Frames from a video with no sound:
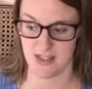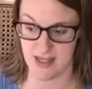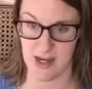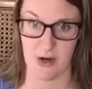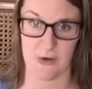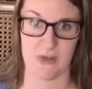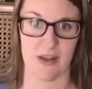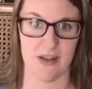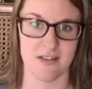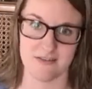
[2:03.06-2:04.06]
the care
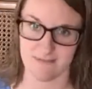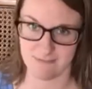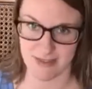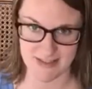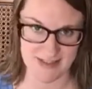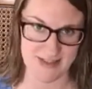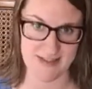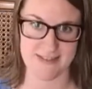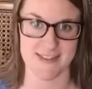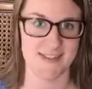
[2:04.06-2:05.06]
that it
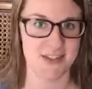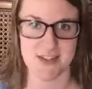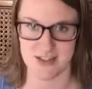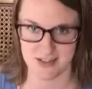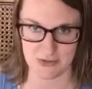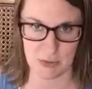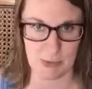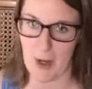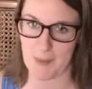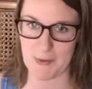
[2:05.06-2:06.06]
needs to heal
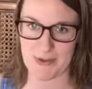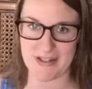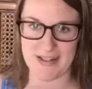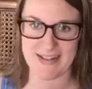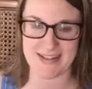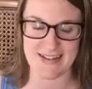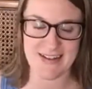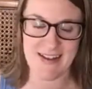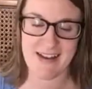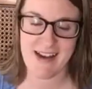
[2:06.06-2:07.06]
properly. And
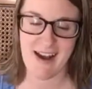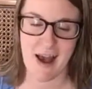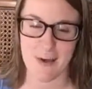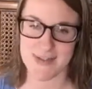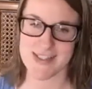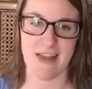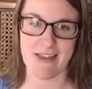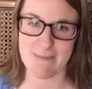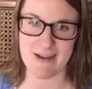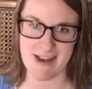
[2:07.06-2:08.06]
I was
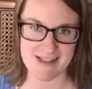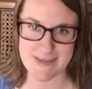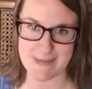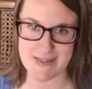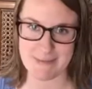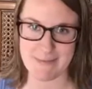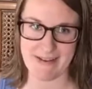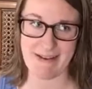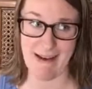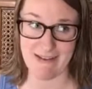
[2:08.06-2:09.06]
telling my husband, I'm
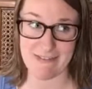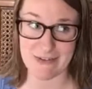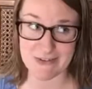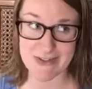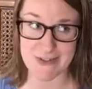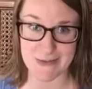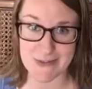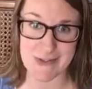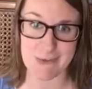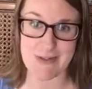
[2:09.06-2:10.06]
like, I feel so
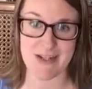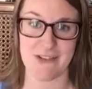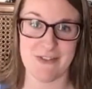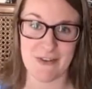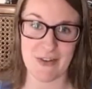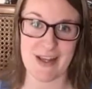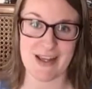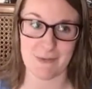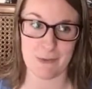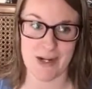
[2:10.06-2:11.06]
stupid. I feel
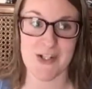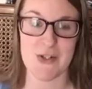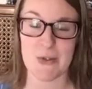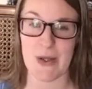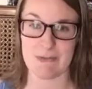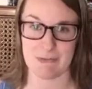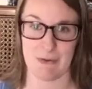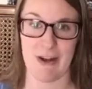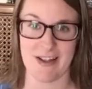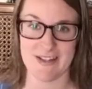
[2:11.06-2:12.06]
like Rachel on
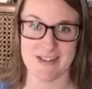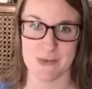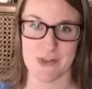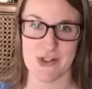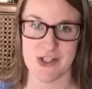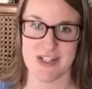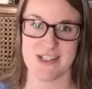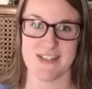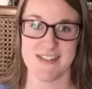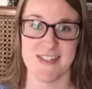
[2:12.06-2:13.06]
Friends when
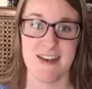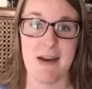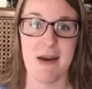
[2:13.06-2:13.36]
she's